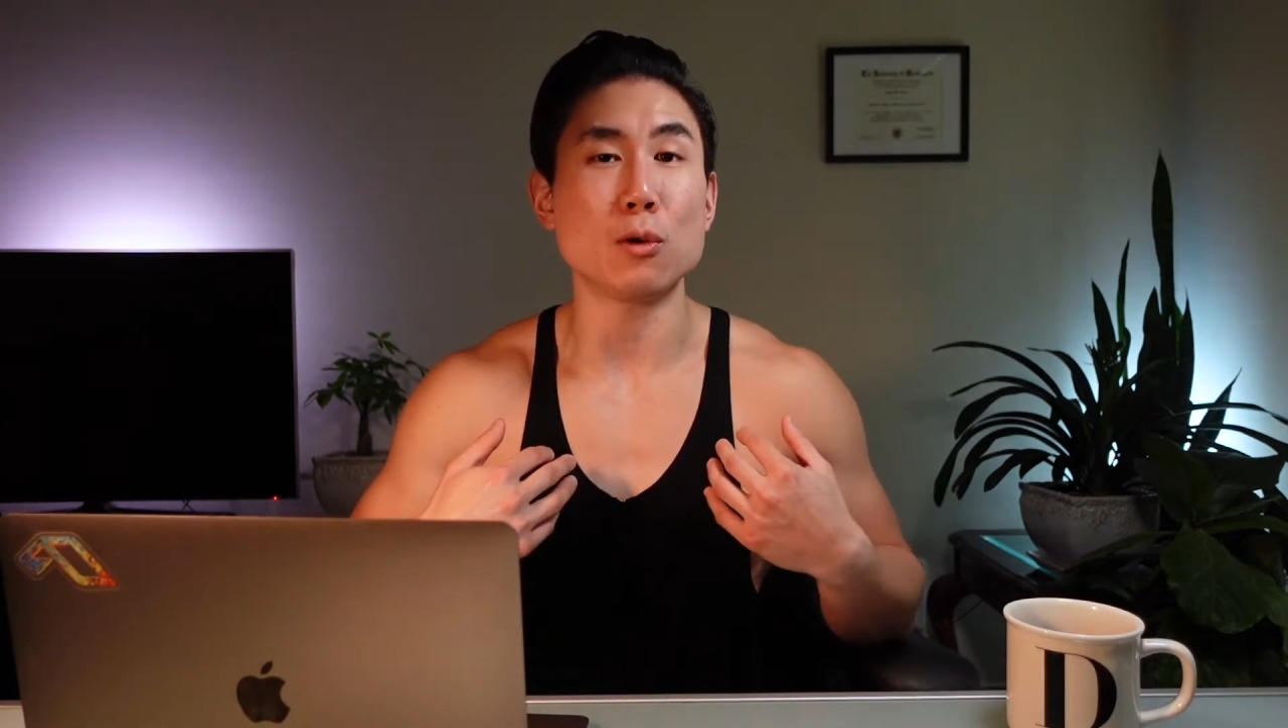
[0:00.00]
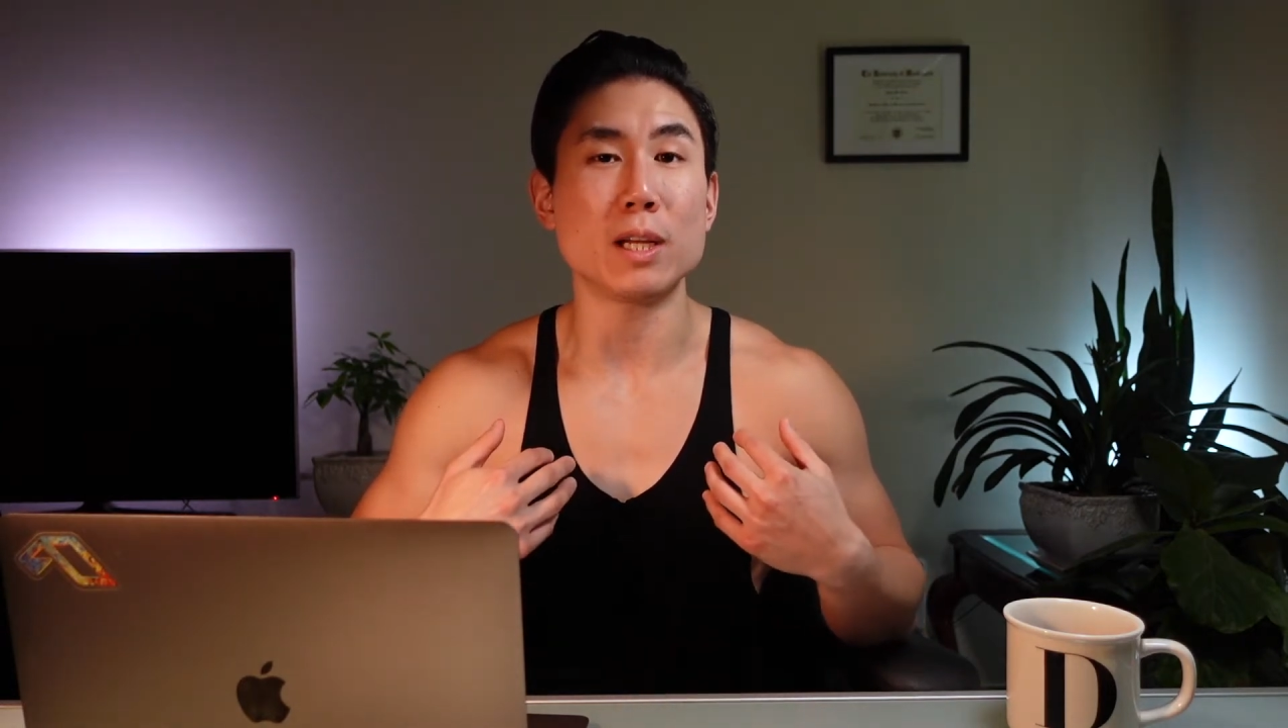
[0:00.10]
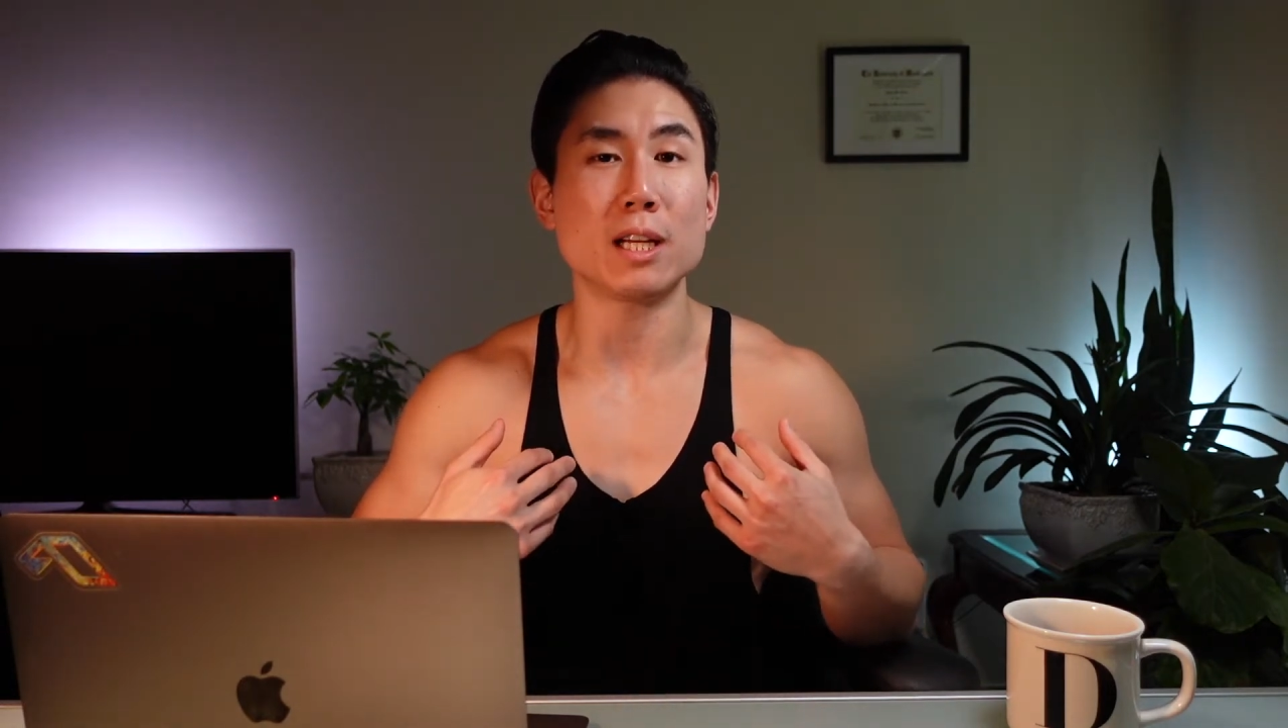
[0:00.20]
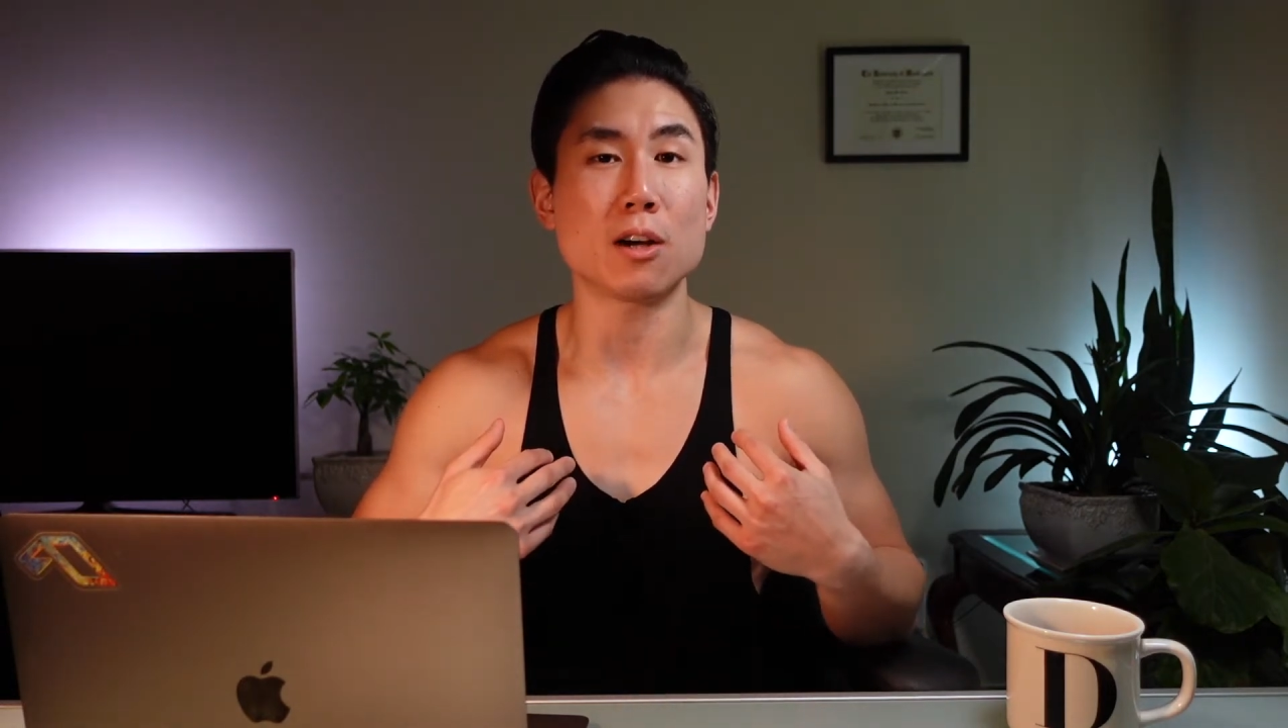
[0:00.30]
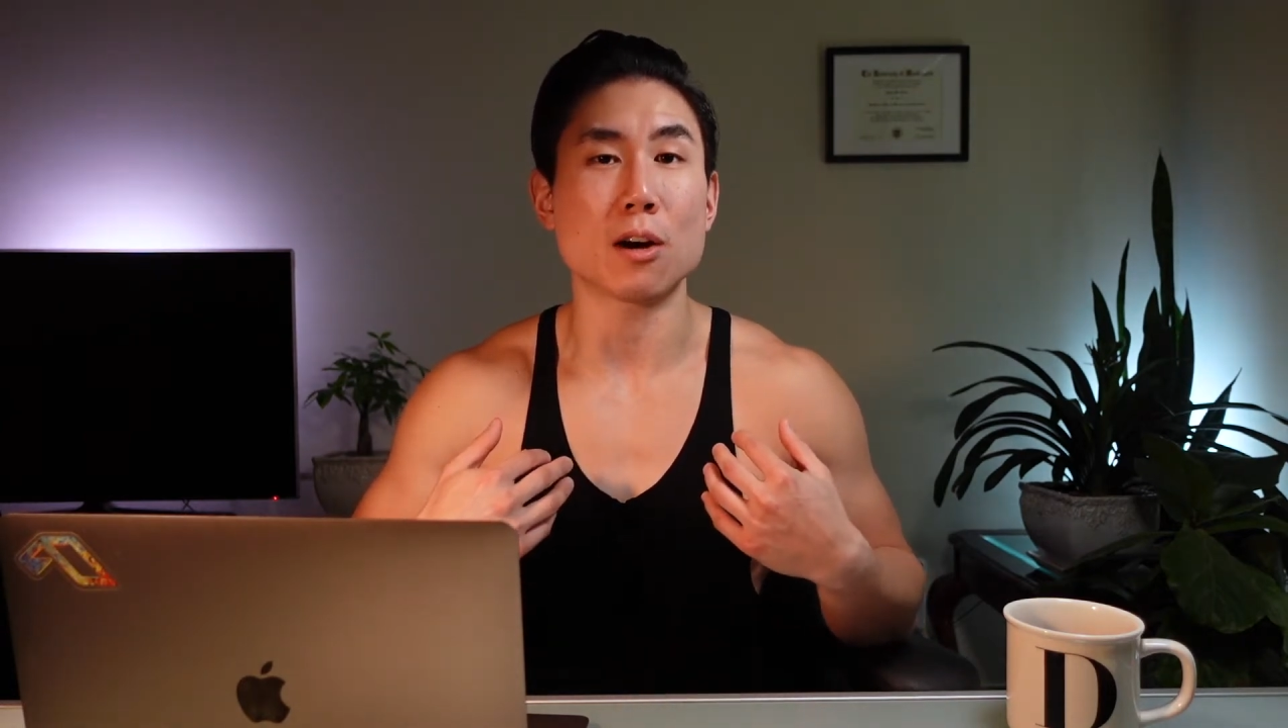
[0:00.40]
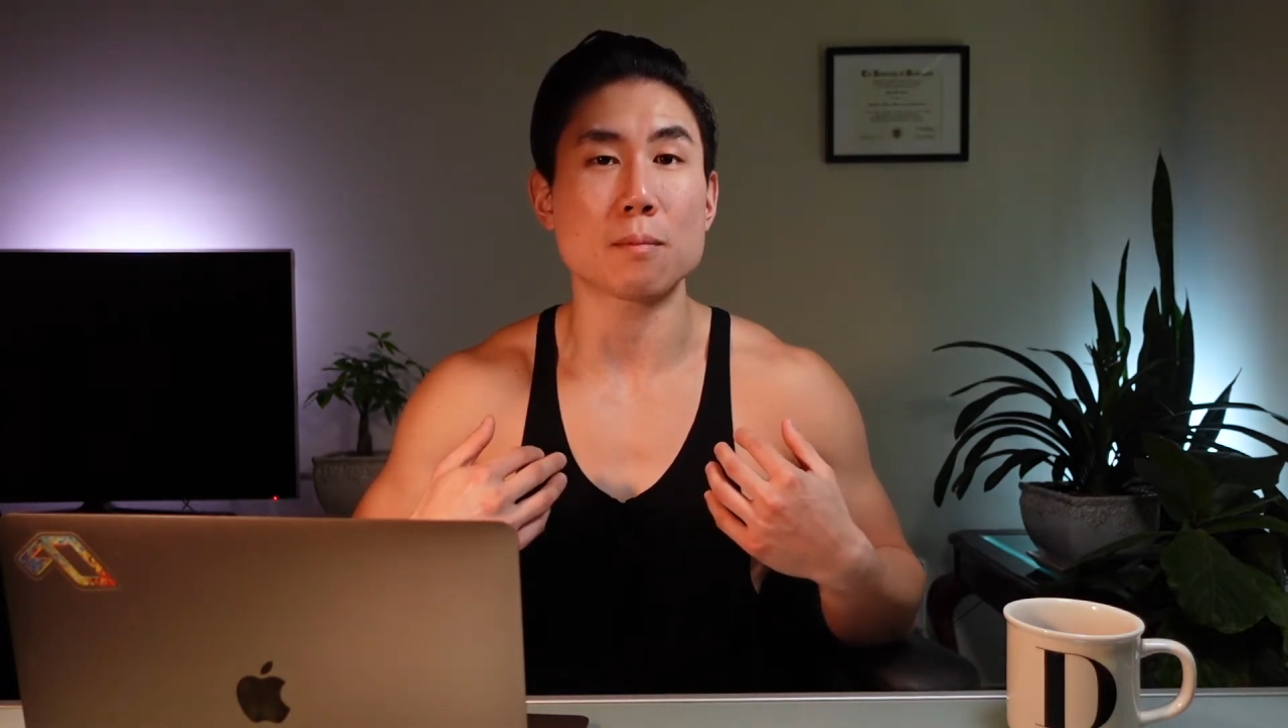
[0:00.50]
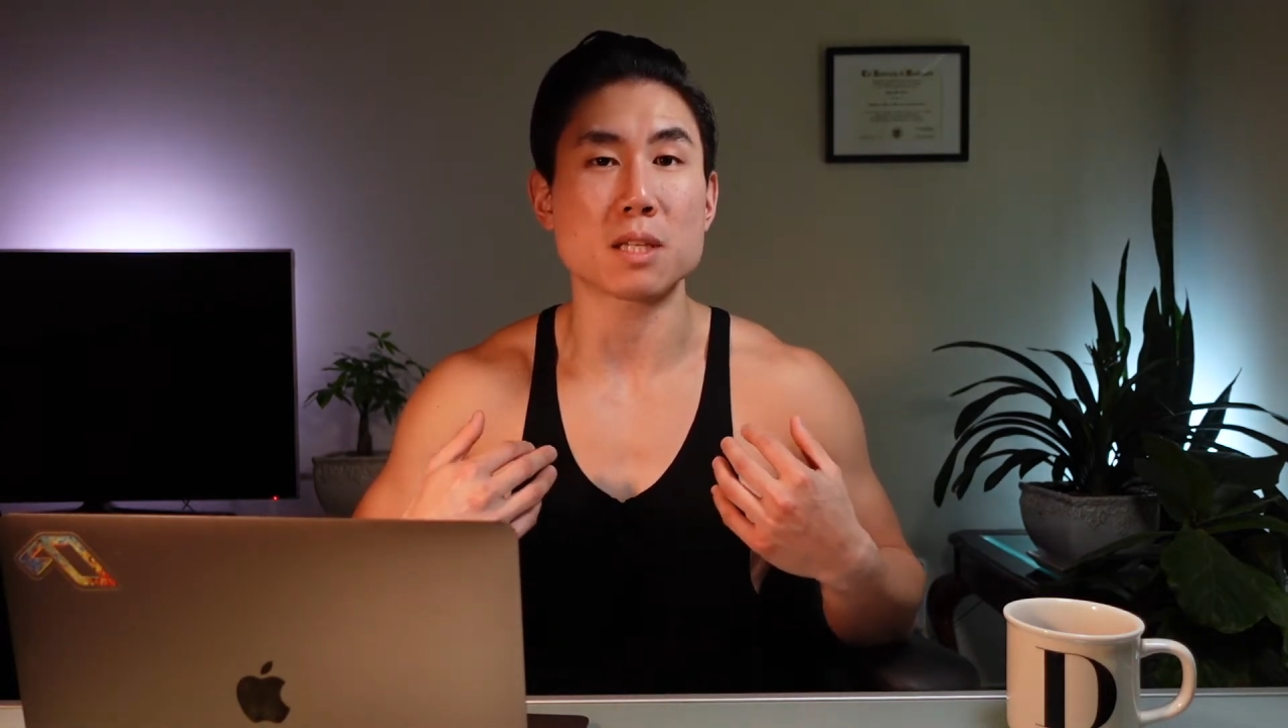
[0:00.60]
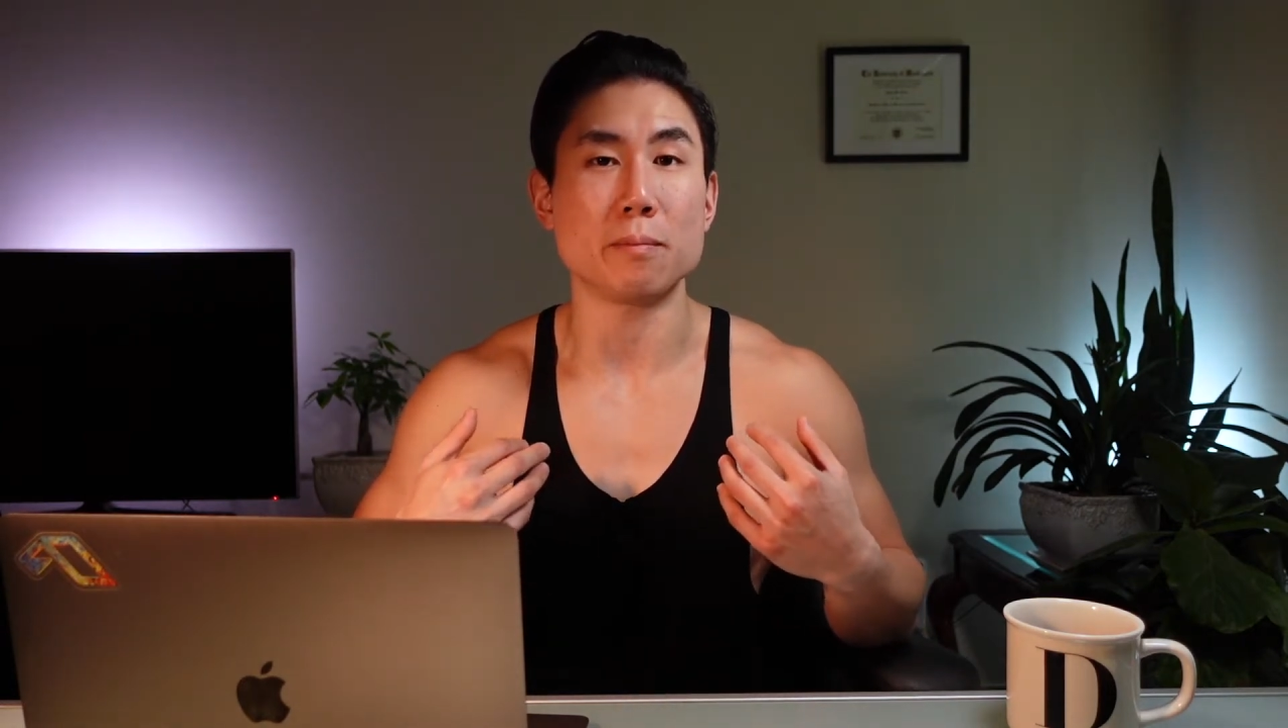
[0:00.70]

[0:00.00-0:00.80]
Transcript: need carbs